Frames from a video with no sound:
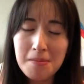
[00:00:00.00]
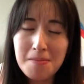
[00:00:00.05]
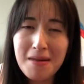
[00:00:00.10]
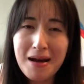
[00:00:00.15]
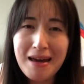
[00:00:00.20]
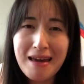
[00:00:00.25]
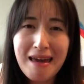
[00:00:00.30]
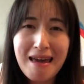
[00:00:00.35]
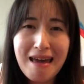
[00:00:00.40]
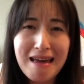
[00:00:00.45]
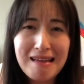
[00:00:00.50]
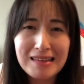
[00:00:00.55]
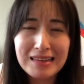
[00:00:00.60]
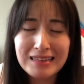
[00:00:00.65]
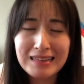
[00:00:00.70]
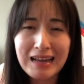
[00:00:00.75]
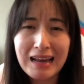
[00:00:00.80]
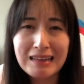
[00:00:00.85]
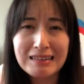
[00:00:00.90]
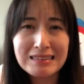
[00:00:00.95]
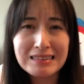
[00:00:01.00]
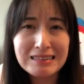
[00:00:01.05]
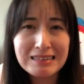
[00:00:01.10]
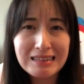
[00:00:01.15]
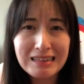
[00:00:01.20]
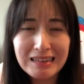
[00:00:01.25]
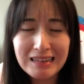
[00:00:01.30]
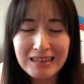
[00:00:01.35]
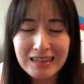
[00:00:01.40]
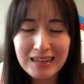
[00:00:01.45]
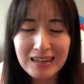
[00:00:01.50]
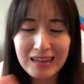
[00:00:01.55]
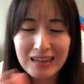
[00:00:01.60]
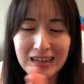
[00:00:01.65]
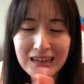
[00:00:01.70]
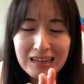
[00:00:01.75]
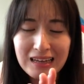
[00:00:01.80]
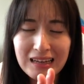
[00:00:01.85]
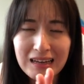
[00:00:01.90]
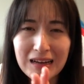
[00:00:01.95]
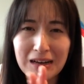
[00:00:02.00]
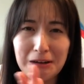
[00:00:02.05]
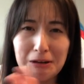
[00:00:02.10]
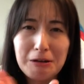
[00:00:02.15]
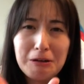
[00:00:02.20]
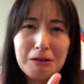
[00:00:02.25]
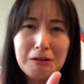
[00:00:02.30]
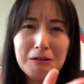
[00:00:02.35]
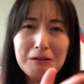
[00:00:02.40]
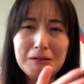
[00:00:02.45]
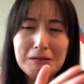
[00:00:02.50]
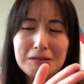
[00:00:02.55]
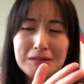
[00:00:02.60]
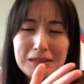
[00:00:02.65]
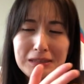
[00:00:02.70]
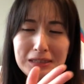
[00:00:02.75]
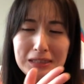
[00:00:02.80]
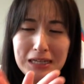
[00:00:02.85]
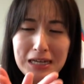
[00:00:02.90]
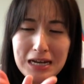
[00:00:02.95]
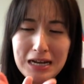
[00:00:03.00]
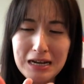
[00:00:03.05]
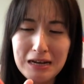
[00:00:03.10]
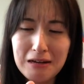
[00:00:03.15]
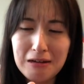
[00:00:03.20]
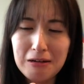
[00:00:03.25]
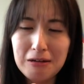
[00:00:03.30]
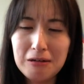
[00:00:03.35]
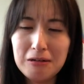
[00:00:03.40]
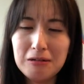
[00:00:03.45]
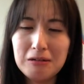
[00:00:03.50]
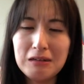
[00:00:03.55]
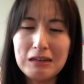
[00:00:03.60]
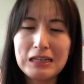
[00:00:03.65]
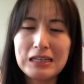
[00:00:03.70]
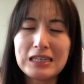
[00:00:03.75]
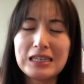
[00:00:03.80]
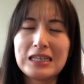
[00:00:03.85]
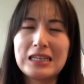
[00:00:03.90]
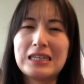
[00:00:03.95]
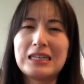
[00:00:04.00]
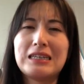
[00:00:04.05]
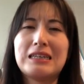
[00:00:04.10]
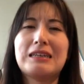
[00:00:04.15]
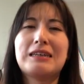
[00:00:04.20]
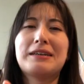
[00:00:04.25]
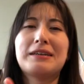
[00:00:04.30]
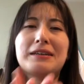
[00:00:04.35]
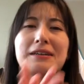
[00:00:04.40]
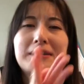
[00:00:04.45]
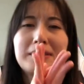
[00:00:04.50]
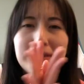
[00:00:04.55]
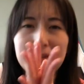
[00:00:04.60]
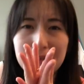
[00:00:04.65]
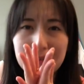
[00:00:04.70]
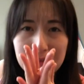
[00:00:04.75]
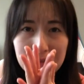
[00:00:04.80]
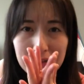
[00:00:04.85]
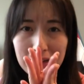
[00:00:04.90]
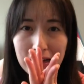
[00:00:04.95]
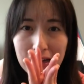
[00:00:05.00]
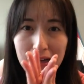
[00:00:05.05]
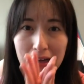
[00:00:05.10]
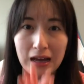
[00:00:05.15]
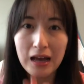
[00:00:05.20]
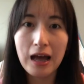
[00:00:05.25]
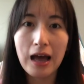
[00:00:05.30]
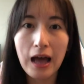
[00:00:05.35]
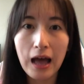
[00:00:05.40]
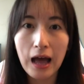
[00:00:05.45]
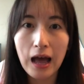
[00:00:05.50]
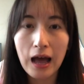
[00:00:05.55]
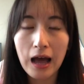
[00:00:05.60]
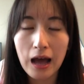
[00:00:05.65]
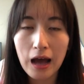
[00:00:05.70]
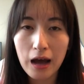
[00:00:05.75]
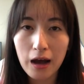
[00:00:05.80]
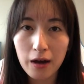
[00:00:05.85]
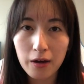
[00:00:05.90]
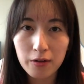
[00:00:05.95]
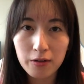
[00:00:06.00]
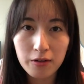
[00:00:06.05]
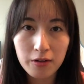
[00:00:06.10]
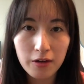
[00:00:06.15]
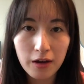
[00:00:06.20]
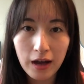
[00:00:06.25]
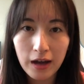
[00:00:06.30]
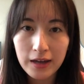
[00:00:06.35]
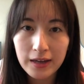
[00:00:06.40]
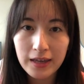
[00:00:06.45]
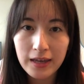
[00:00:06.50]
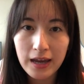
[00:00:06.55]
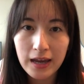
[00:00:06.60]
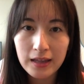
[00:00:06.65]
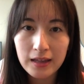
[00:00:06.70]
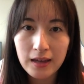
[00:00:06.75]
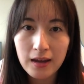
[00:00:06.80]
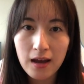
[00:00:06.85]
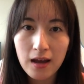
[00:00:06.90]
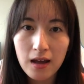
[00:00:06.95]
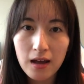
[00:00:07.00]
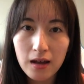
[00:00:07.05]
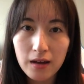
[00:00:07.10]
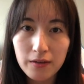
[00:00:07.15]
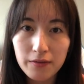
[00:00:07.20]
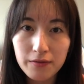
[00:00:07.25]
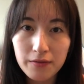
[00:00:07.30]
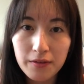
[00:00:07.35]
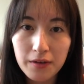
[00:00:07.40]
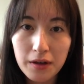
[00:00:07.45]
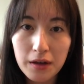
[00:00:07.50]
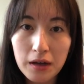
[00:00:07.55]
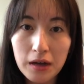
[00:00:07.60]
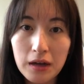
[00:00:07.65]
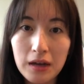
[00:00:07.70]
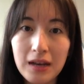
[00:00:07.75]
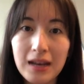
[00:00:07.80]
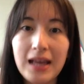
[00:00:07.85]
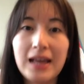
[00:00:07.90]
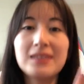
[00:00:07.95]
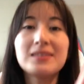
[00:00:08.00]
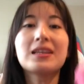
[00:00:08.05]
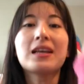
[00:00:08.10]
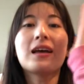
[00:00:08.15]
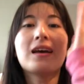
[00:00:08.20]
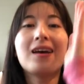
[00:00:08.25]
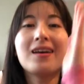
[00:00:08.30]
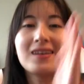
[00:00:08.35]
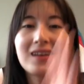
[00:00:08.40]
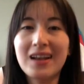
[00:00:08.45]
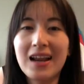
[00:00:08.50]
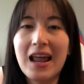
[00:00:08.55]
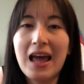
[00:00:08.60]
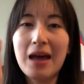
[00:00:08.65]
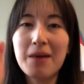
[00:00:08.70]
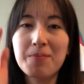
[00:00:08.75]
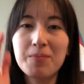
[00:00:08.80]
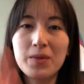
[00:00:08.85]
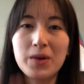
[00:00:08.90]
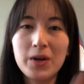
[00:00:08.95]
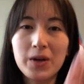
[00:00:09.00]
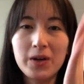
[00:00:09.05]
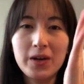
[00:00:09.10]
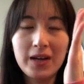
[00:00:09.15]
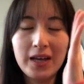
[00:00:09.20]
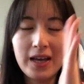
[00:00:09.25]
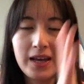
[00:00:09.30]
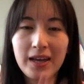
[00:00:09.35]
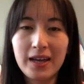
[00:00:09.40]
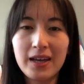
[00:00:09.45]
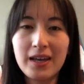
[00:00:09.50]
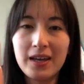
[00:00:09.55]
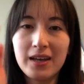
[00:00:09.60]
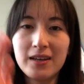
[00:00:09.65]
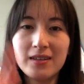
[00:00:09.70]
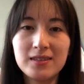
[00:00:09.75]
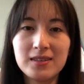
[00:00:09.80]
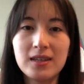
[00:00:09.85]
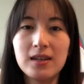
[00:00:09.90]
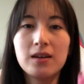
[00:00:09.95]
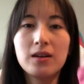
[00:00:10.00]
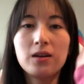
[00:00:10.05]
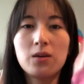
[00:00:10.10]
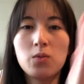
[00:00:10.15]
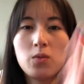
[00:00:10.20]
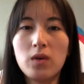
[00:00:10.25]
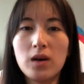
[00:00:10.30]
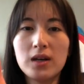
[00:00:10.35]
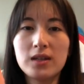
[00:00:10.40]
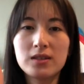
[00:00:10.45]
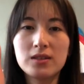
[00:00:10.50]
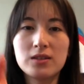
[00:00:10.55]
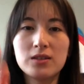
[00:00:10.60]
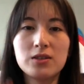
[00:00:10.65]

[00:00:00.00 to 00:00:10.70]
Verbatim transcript: my hands get sticky. Oh no, ew. How could I get it off? Let's clap your hands. One,